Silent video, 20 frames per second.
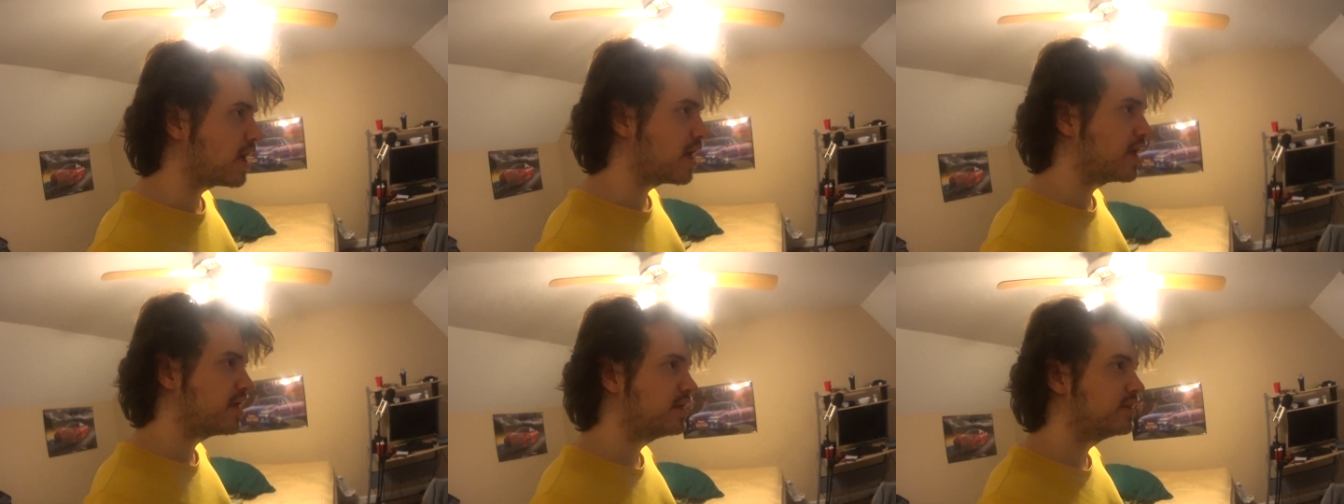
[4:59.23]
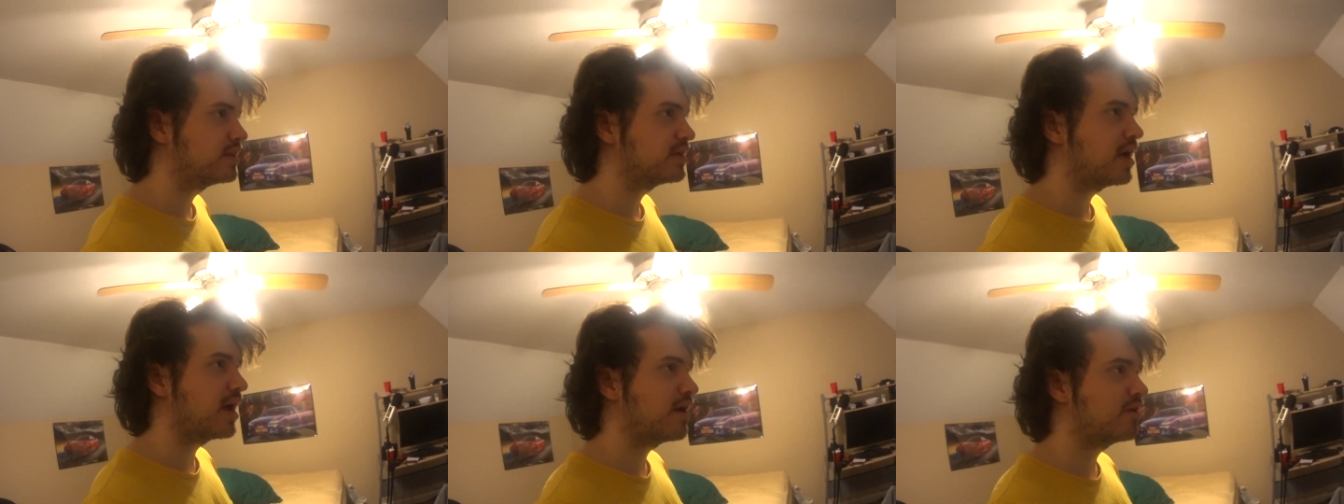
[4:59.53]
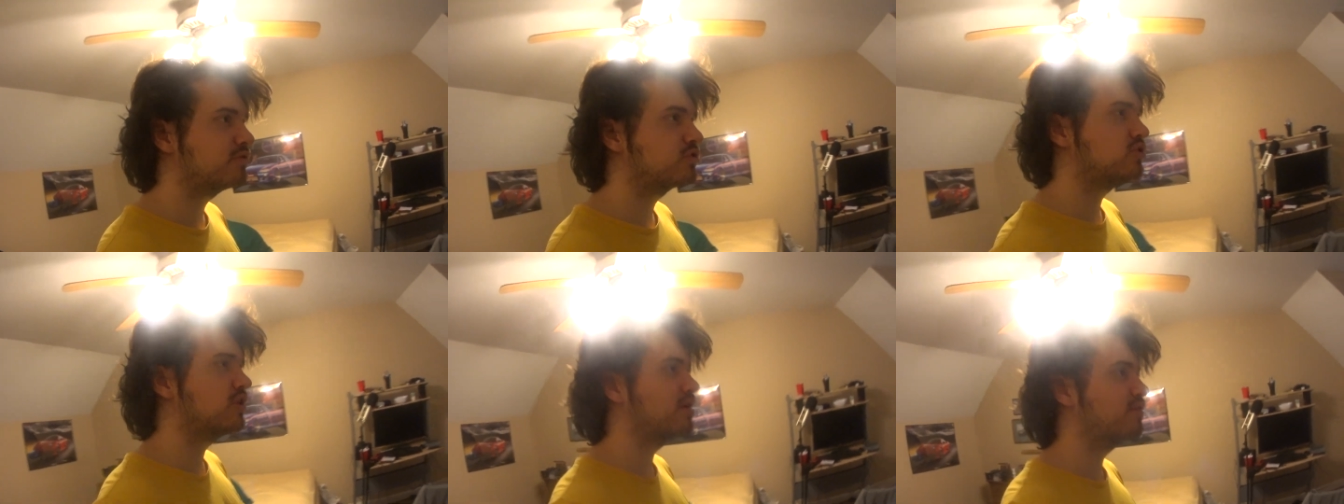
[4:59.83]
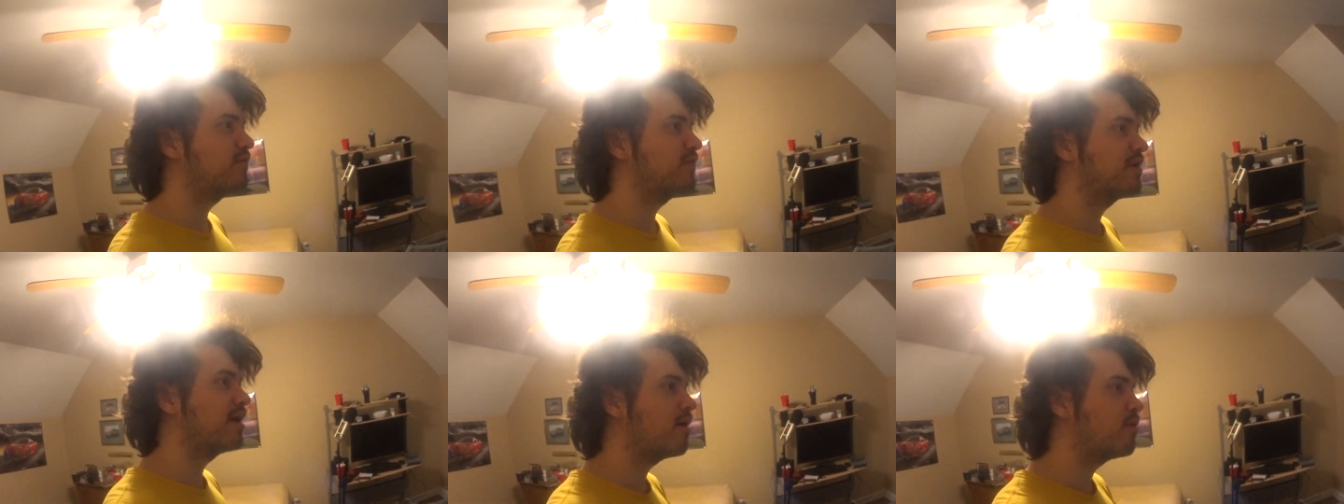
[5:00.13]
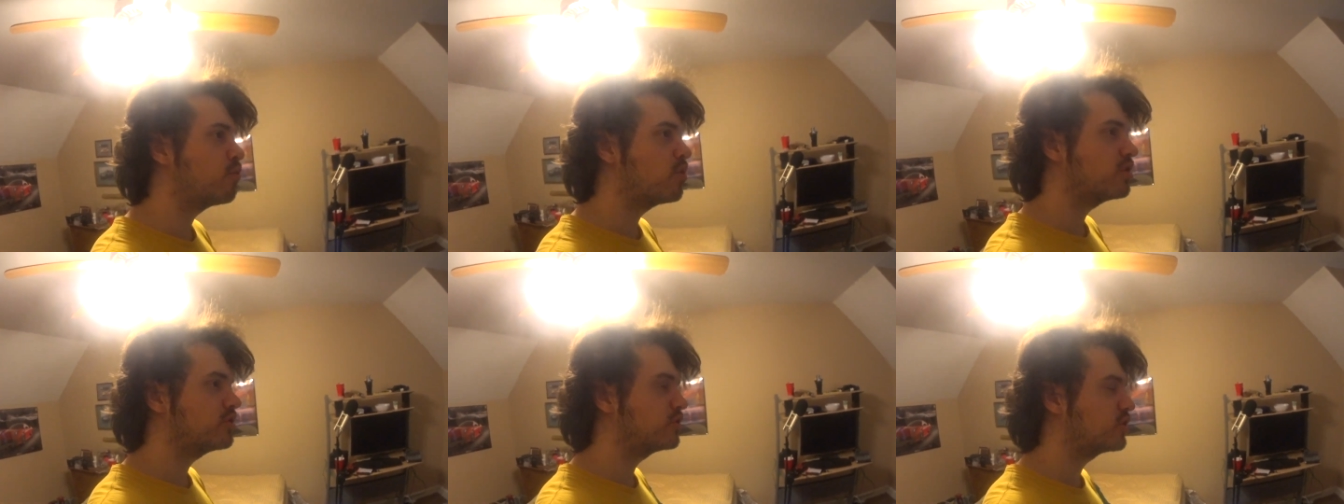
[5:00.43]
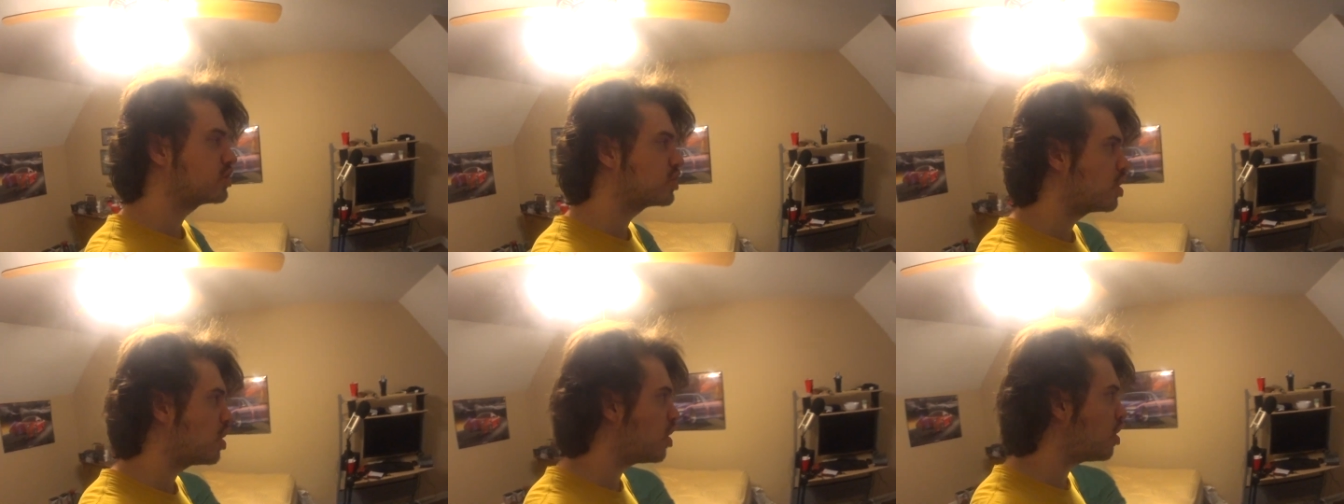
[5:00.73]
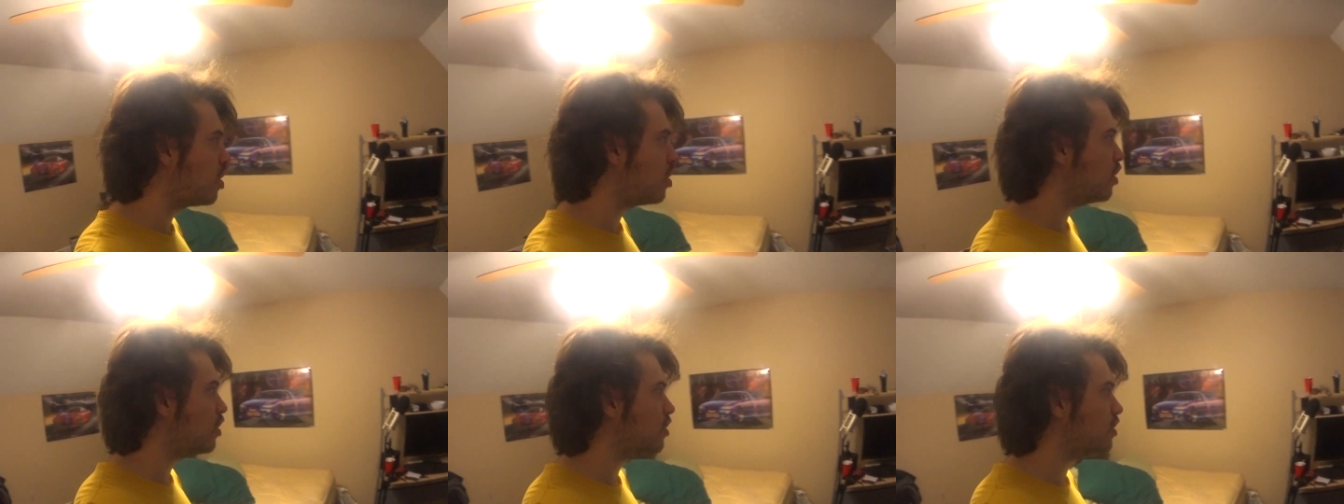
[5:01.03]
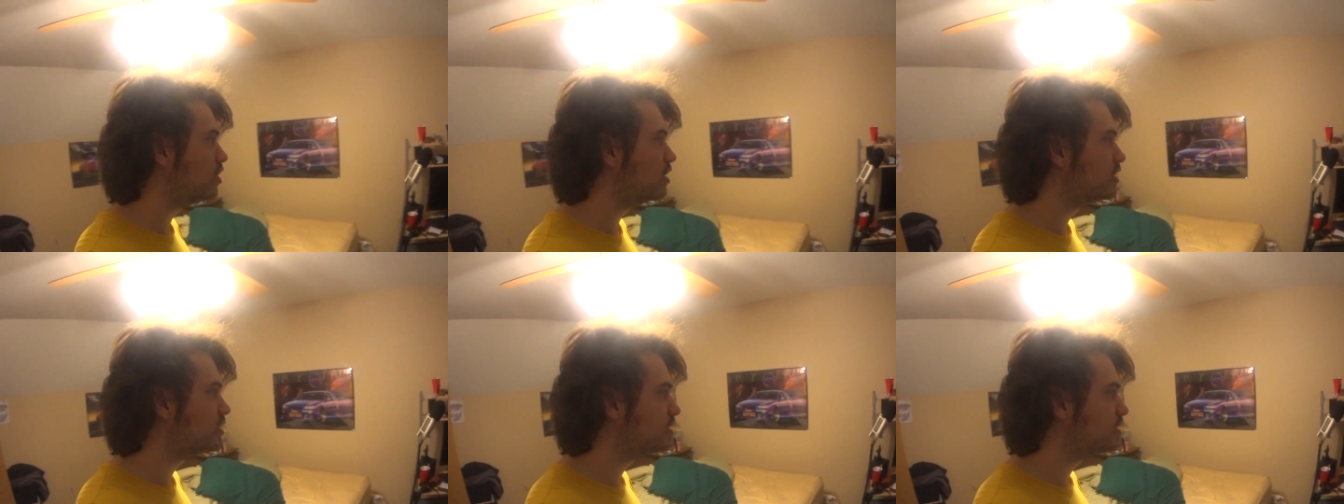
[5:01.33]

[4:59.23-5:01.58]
And I was trying to figure out what to call